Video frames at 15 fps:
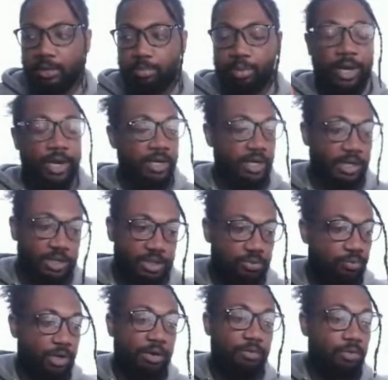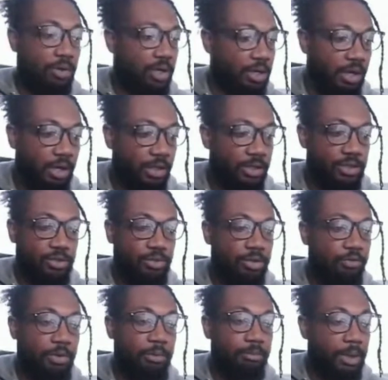products, whatever you want to call it, two
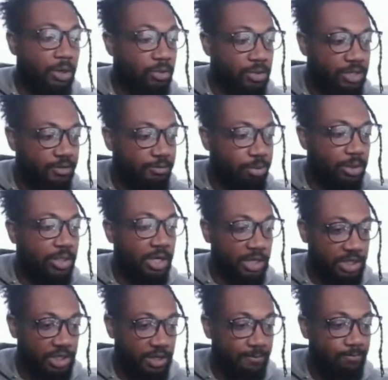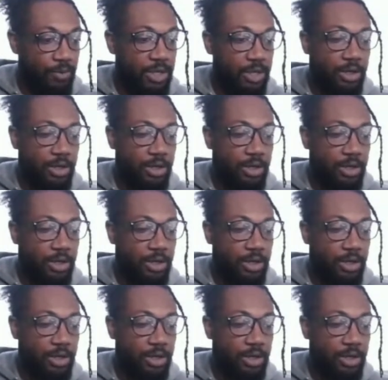different modes of production.